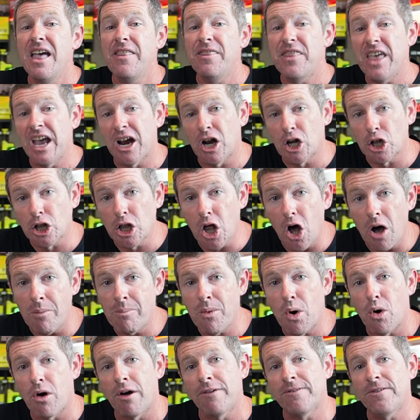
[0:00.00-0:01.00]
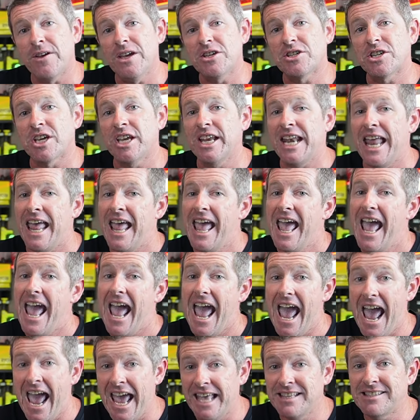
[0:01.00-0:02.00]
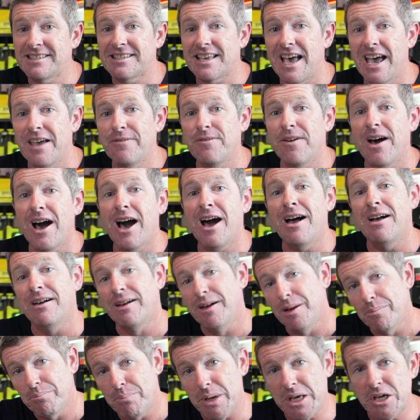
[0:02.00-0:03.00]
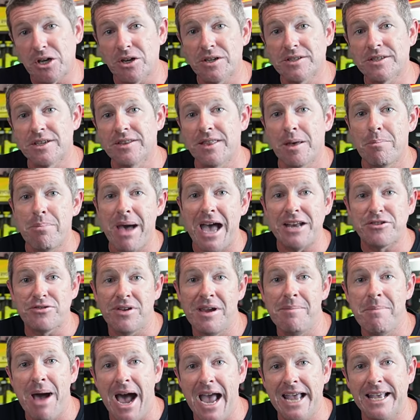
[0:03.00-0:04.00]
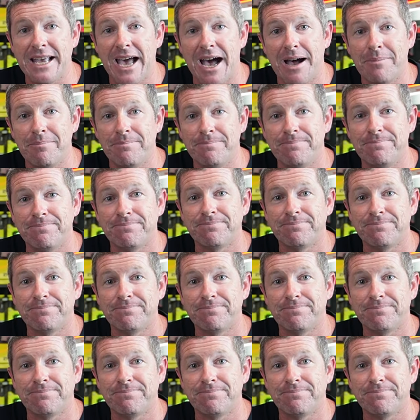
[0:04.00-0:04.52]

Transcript: they're a lot more efficient and safer because of the battery makeup.